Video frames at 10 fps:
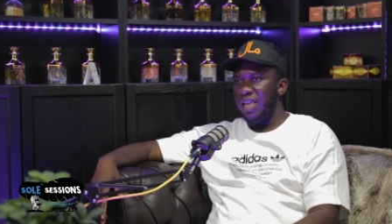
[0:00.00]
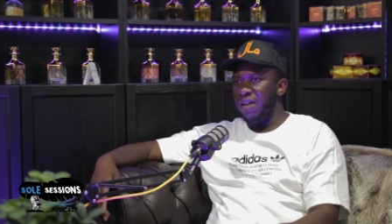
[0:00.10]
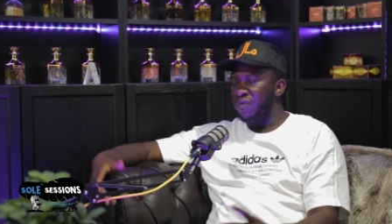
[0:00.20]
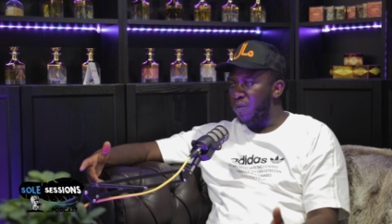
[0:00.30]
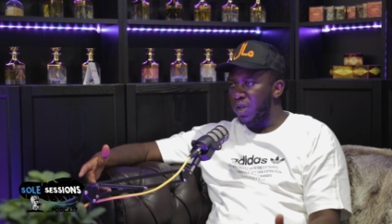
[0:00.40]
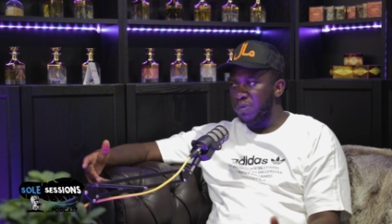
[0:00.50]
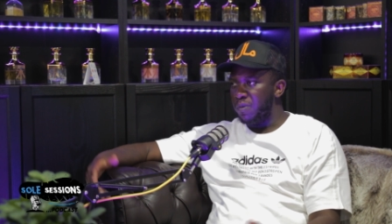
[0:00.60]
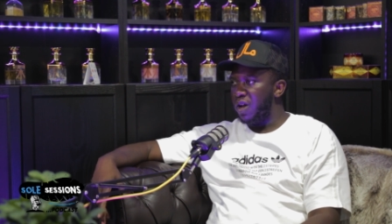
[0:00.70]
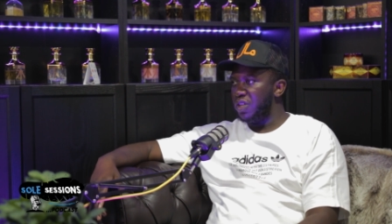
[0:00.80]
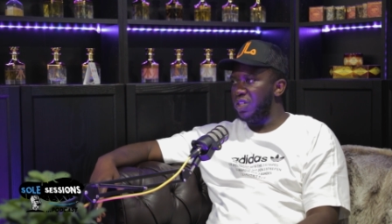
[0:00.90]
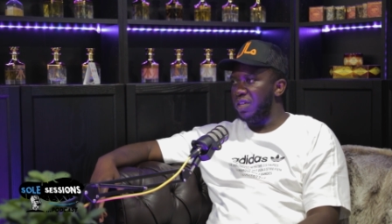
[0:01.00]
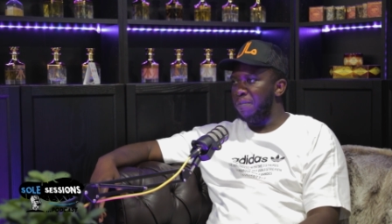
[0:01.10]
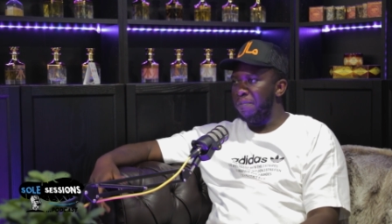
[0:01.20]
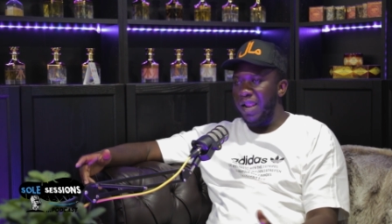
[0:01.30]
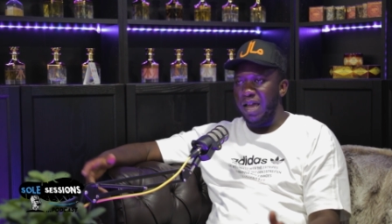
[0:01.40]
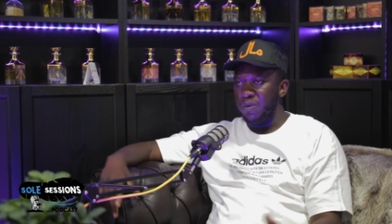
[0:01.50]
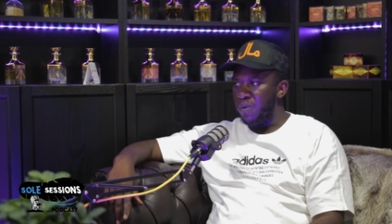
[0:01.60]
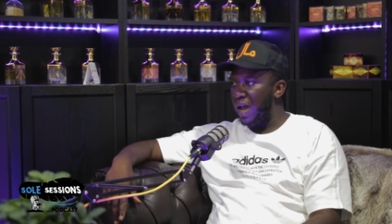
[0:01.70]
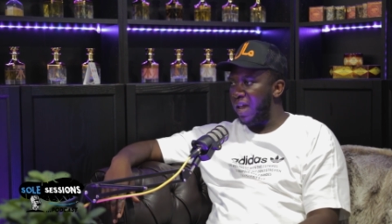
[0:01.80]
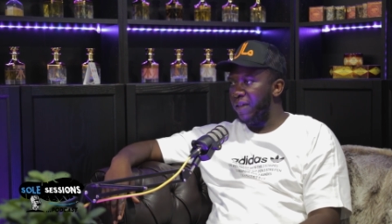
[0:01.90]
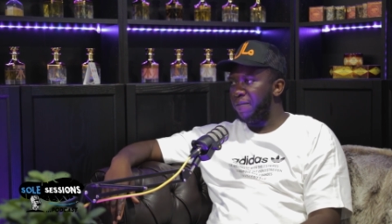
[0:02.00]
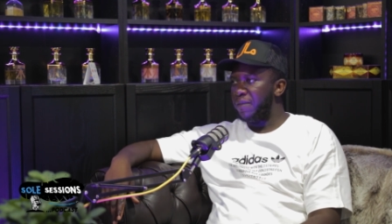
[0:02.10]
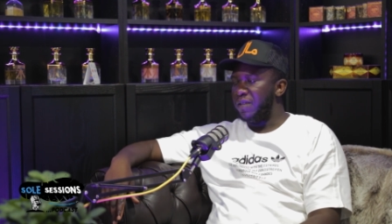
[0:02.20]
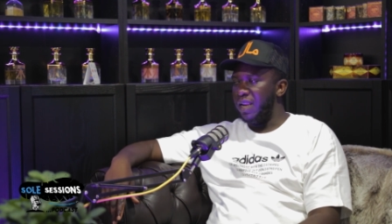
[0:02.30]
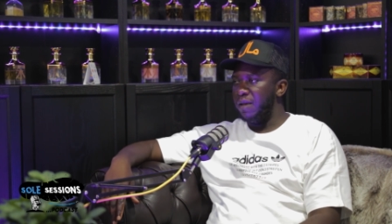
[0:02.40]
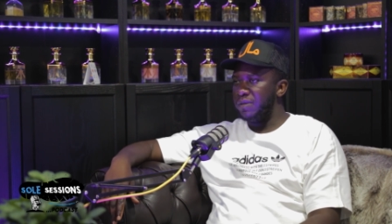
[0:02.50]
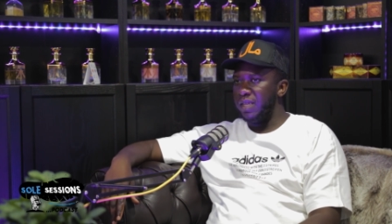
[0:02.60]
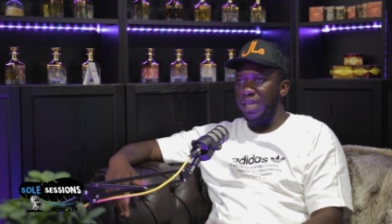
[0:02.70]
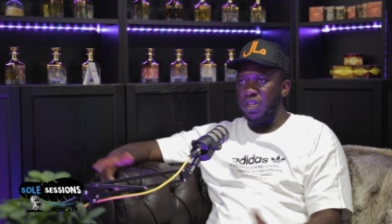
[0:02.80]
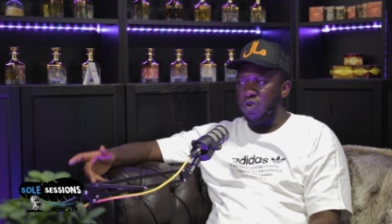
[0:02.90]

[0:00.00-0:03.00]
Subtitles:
Everyone's marching, black, white, you know what I'm saying?